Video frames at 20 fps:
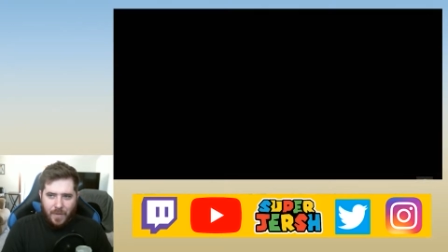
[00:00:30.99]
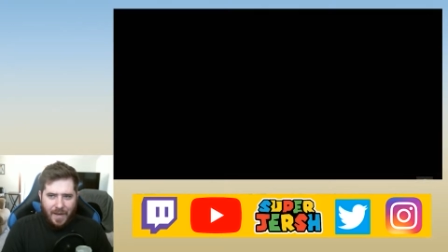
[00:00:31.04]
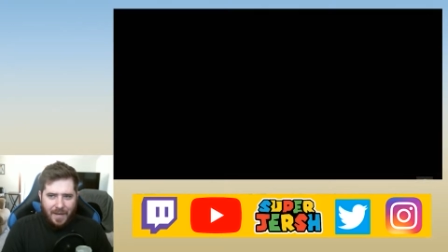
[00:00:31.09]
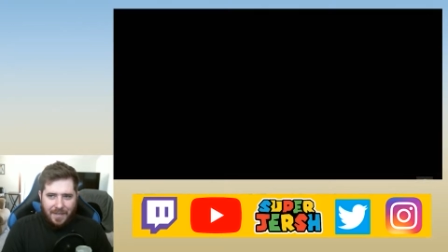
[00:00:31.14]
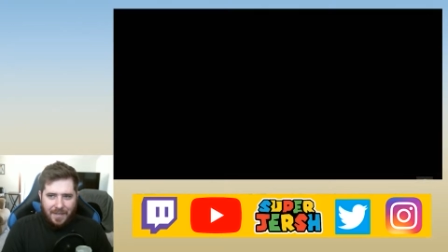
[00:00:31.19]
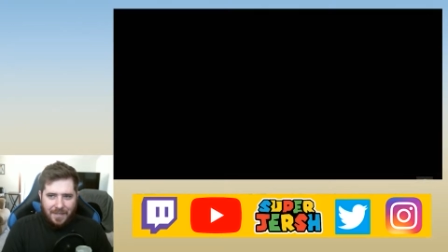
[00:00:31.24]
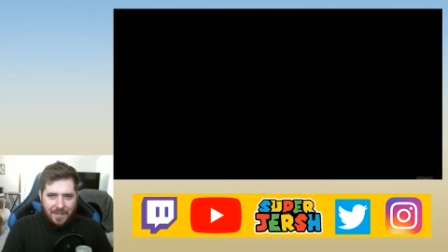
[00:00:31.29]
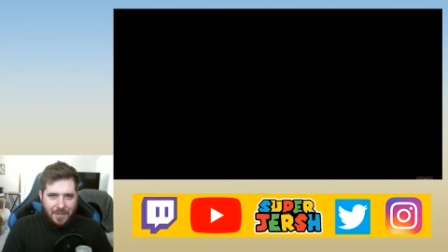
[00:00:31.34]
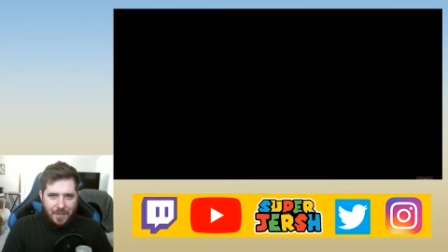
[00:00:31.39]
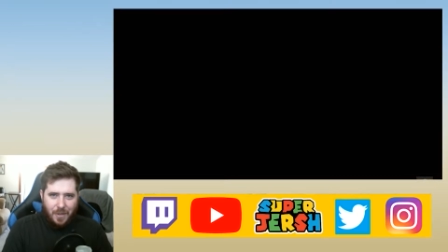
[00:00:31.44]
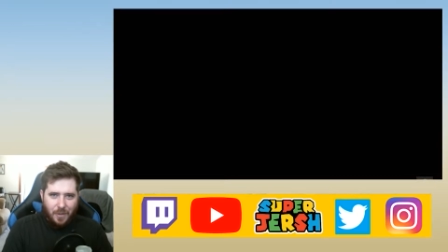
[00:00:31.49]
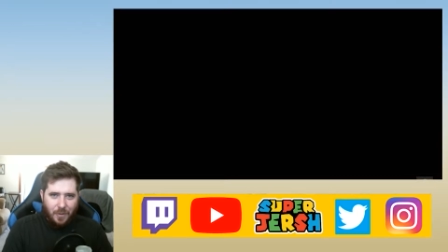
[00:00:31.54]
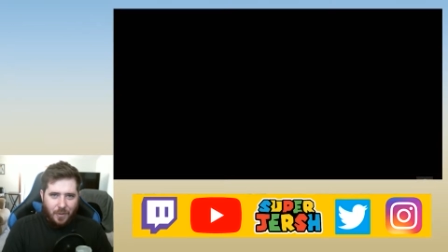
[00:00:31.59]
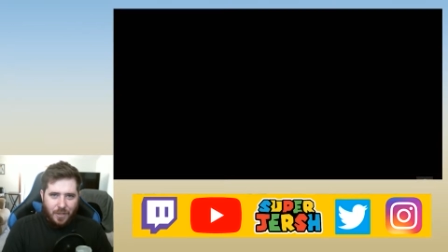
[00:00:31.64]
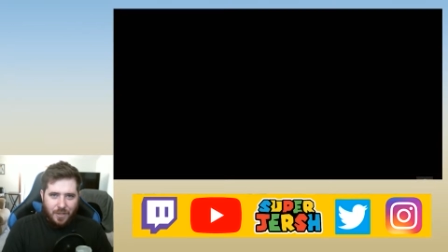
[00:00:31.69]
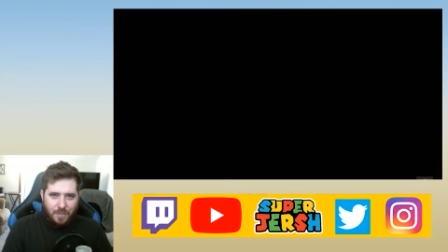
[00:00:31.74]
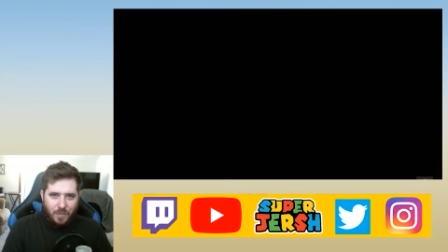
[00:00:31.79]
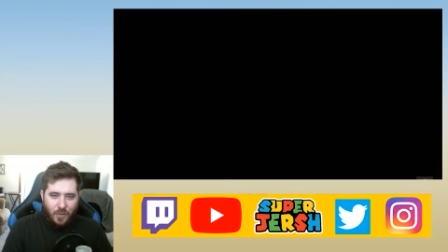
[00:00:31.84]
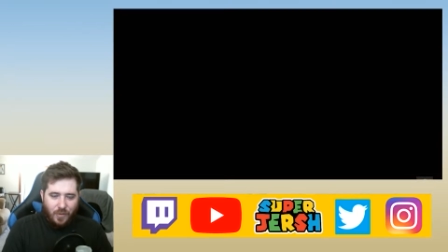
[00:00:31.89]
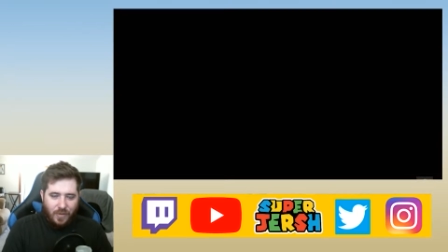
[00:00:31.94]
I didn't know
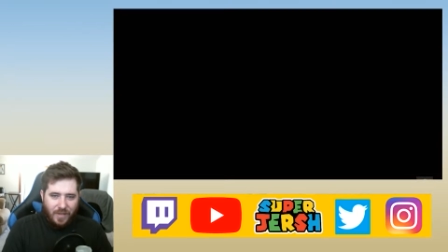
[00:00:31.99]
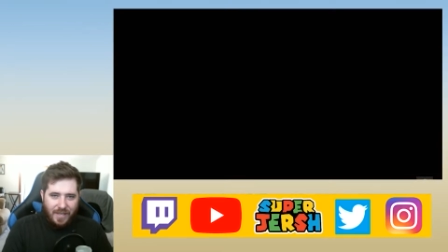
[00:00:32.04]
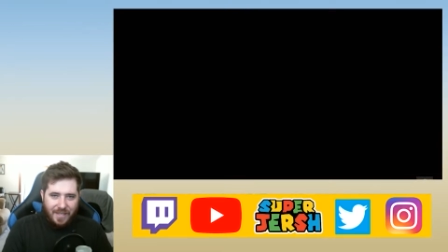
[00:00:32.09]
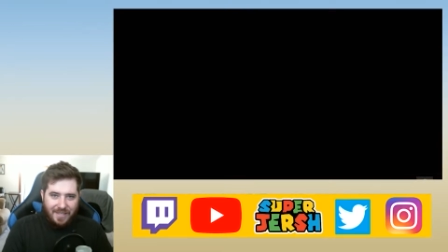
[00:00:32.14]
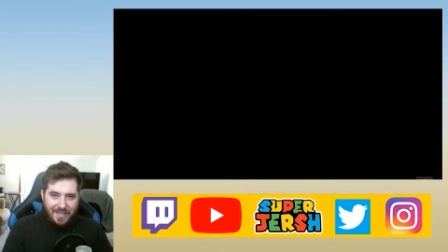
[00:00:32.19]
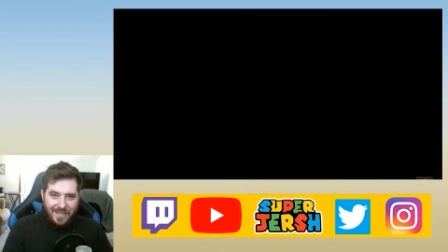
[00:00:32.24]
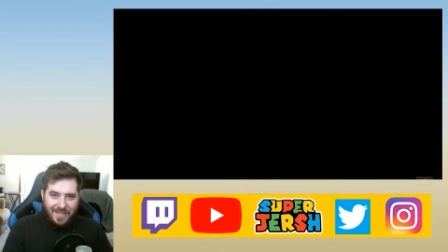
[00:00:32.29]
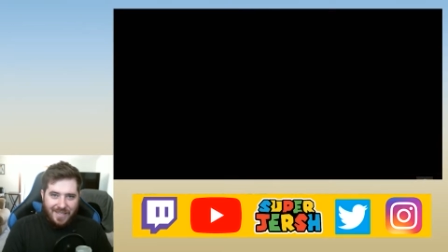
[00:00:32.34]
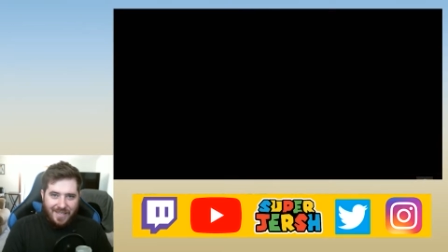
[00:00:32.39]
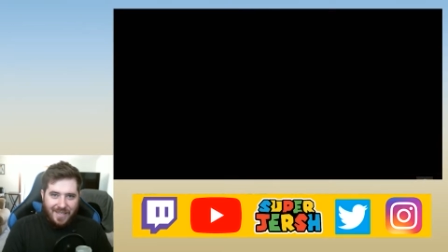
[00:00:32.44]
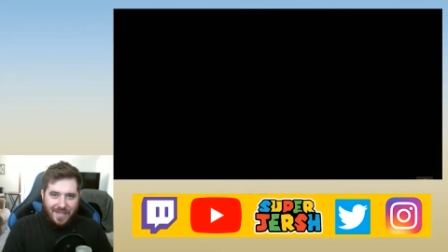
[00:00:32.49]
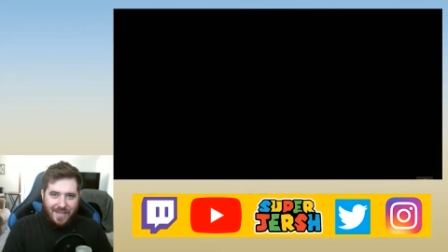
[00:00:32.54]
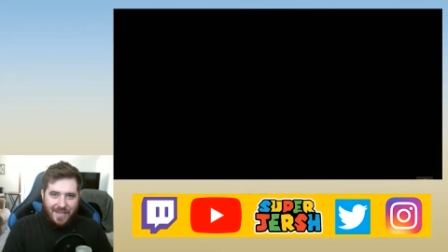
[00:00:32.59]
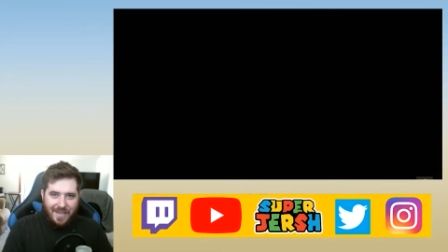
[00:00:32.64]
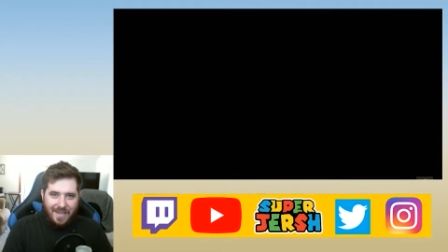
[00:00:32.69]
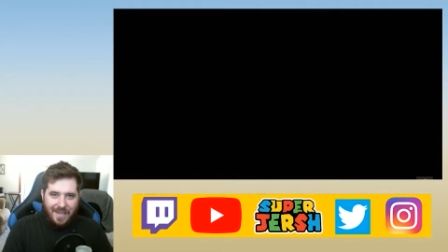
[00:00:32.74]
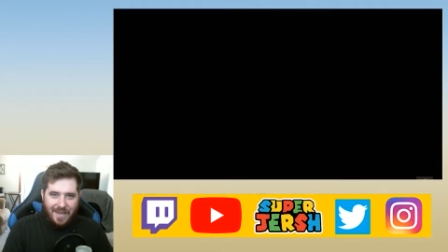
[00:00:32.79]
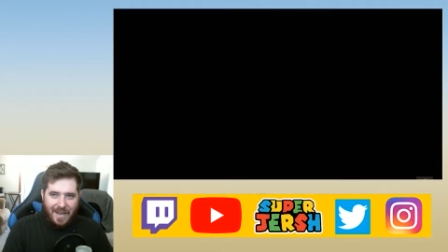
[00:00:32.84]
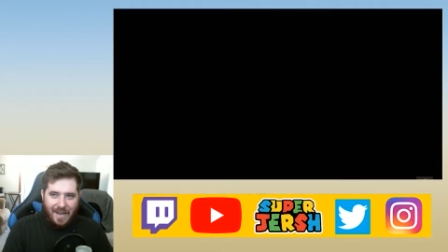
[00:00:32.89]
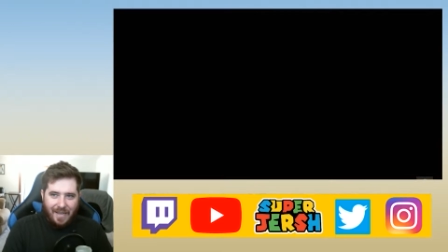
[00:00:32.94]
this movie
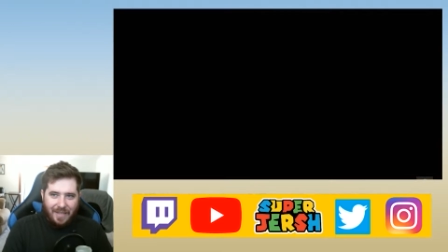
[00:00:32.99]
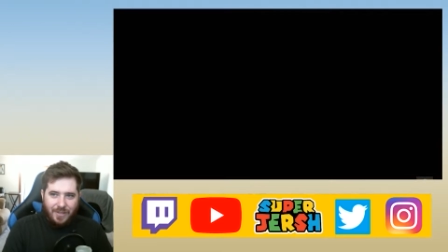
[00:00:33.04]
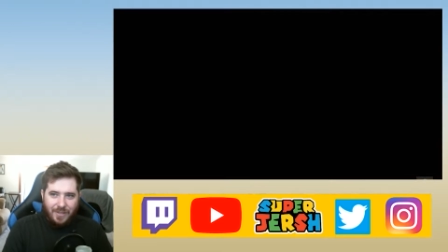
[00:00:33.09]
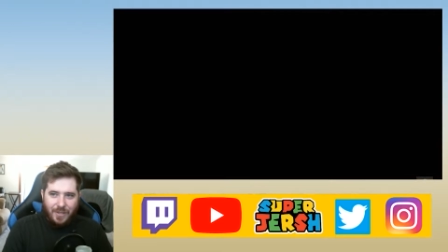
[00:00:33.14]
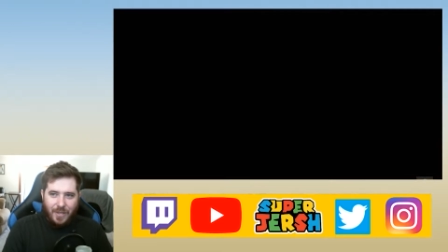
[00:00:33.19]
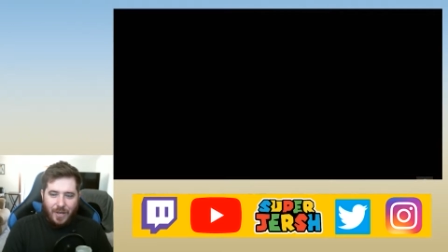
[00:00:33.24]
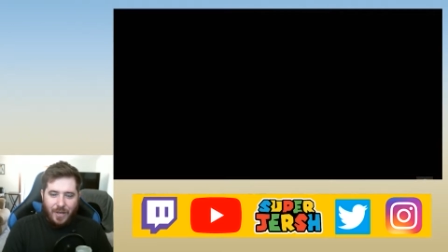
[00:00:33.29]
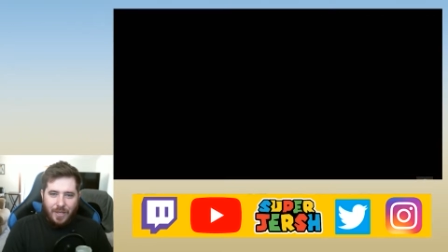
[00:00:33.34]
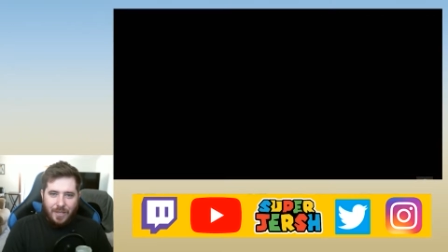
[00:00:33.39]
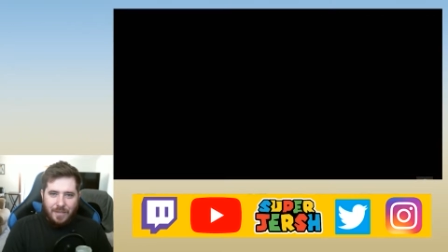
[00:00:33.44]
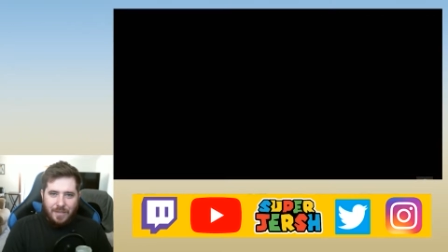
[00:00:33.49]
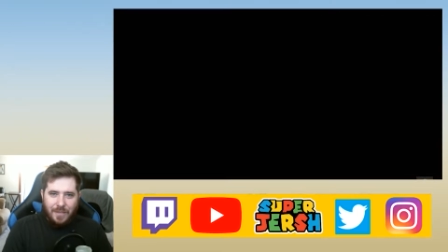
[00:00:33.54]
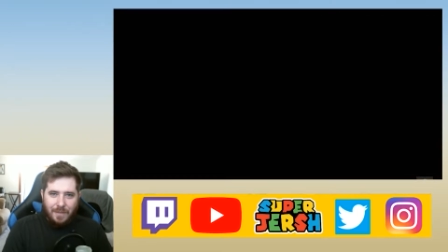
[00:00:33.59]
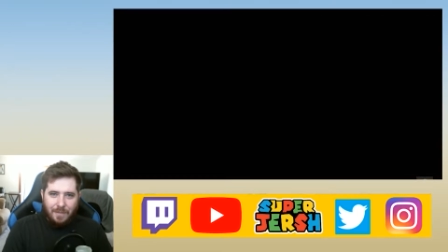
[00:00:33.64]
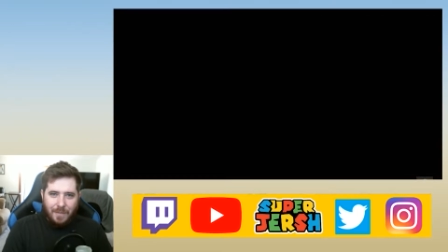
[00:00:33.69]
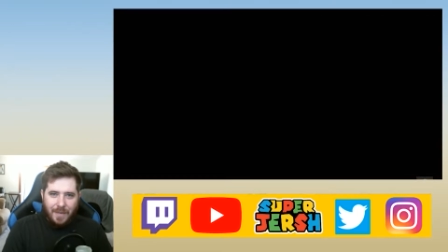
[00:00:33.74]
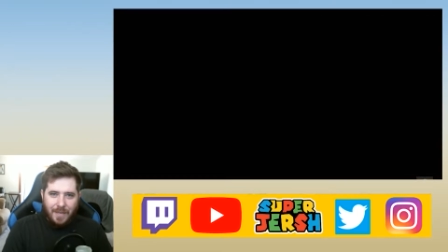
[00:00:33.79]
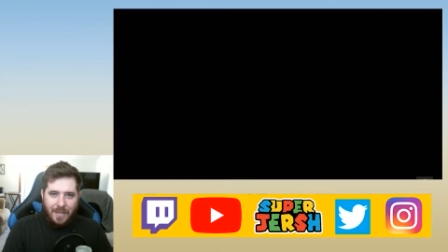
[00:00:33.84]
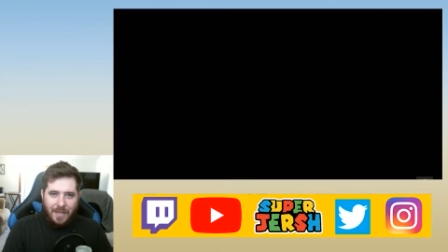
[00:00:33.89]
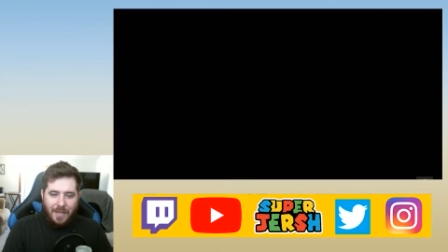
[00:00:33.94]
existed. I saw
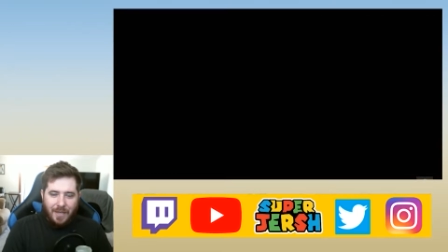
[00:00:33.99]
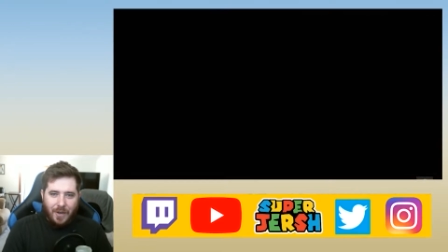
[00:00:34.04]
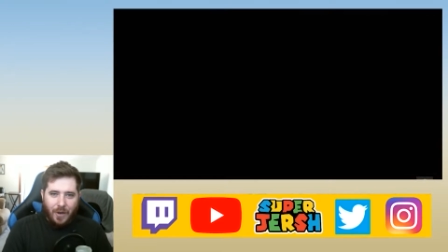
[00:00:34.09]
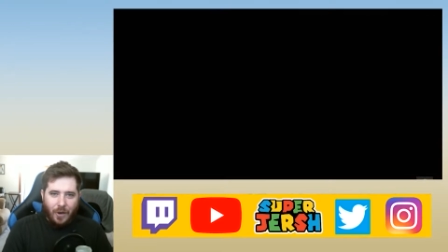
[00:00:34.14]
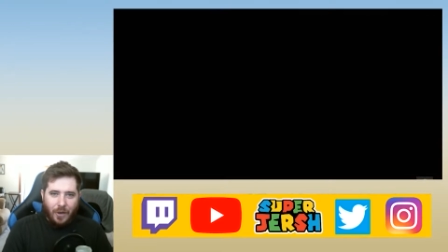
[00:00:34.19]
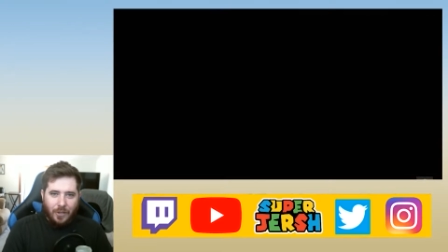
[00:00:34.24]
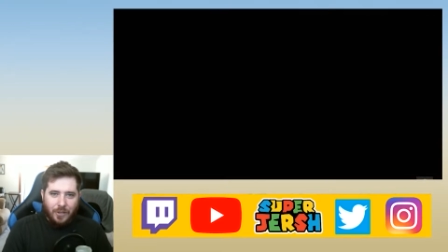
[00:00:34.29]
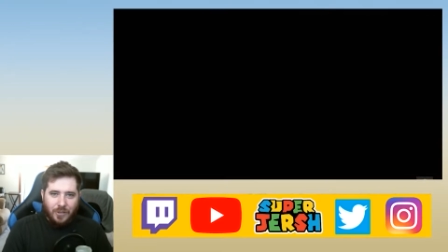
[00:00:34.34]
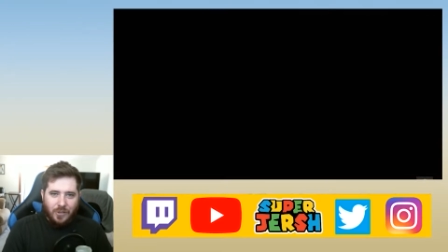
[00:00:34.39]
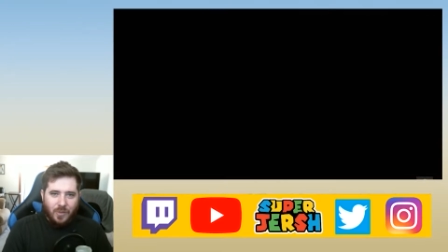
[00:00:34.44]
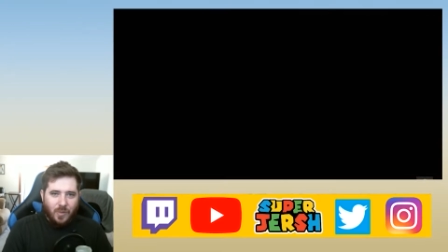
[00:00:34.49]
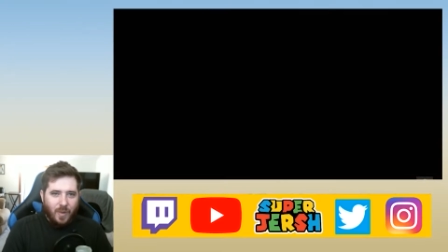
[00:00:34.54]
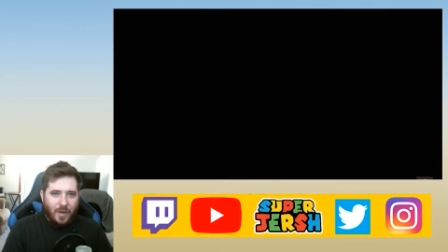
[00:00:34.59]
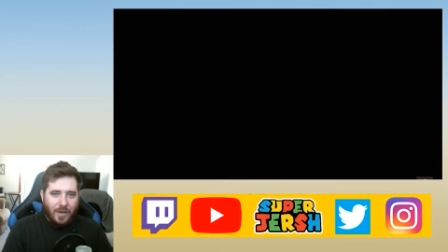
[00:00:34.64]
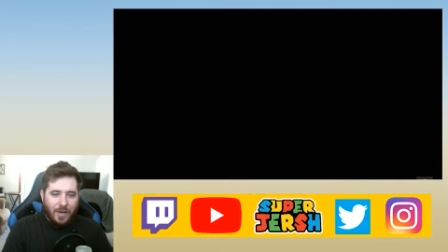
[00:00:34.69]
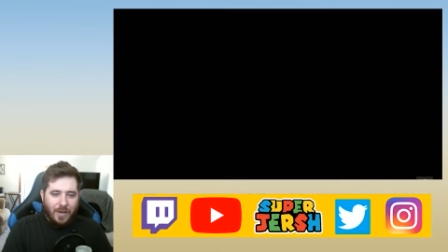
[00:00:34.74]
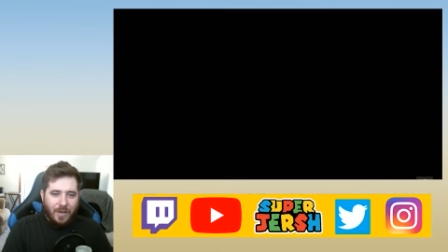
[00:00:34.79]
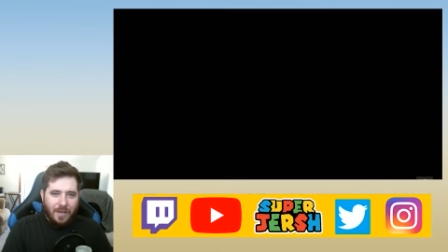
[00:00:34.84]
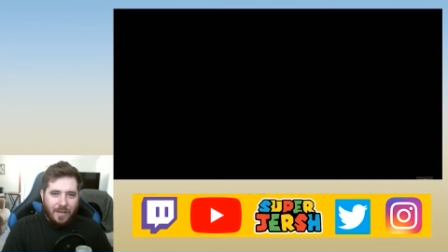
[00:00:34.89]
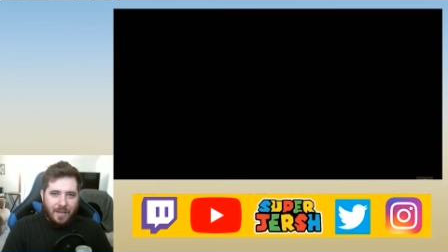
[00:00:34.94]
somebody on
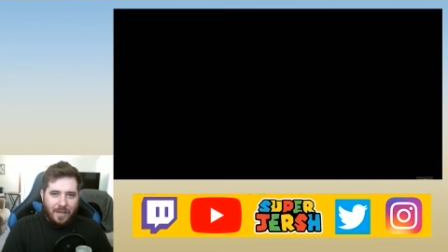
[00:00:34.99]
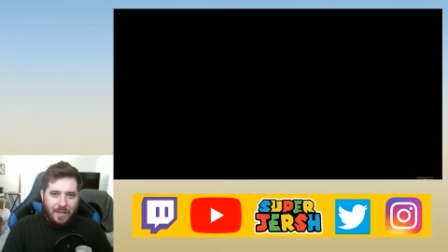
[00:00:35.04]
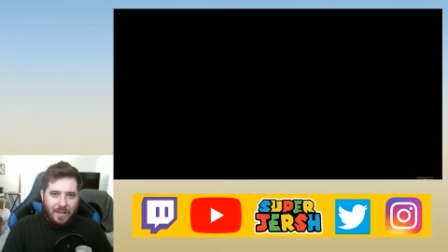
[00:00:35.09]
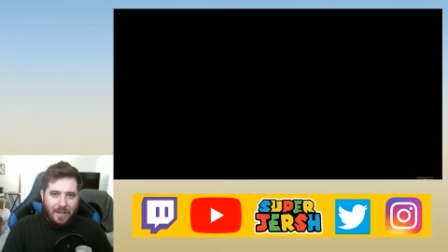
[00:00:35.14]
Twitter